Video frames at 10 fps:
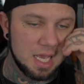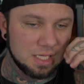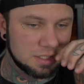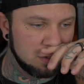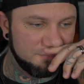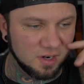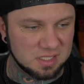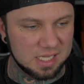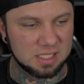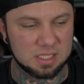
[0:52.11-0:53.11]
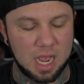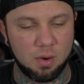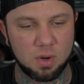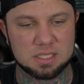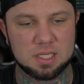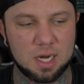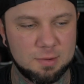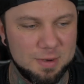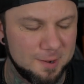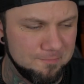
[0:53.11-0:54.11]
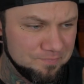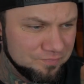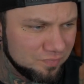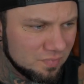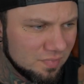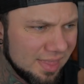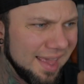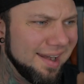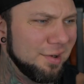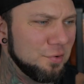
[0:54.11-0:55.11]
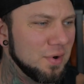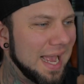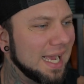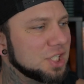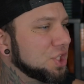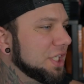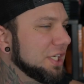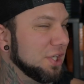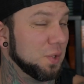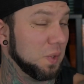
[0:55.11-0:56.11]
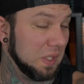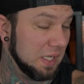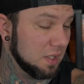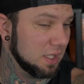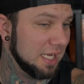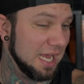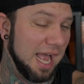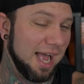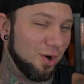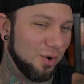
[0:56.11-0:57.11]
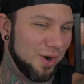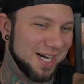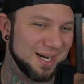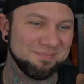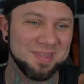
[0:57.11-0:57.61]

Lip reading: So the first thing I want to talk about, and I don't actually know legally how